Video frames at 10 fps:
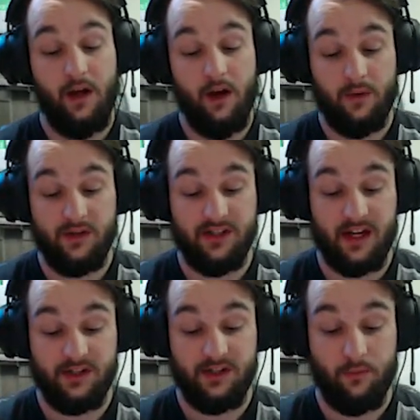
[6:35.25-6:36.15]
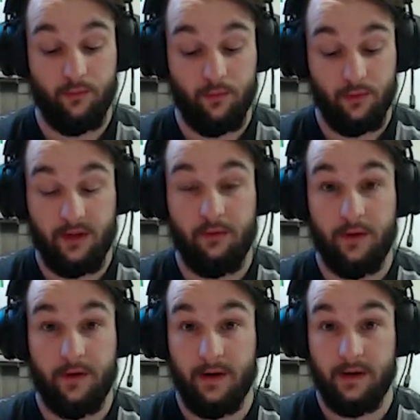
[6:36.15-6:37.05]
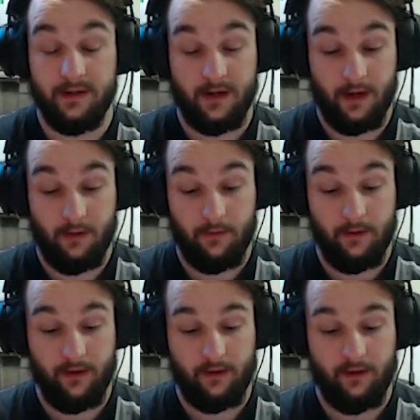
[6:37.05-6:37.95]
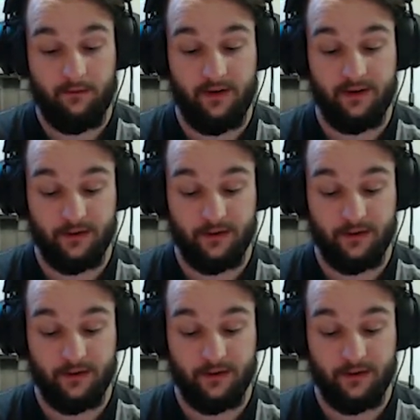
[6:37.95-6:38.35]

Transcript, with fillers: which is actually really, really nice, and I really like that feature.